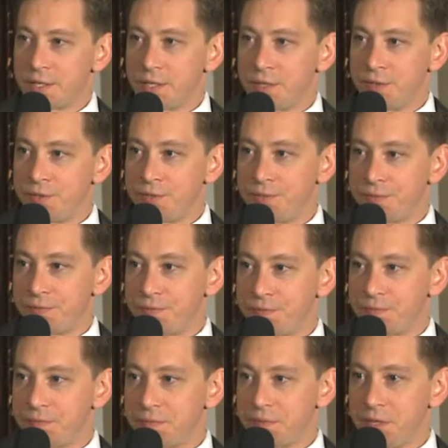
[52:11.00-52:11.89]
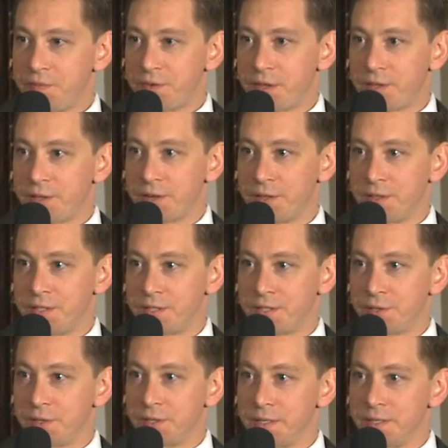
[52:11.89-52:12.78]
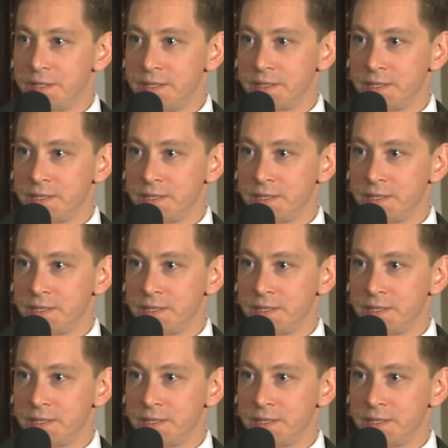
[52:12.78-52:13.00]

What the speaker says: you've all heard the stories,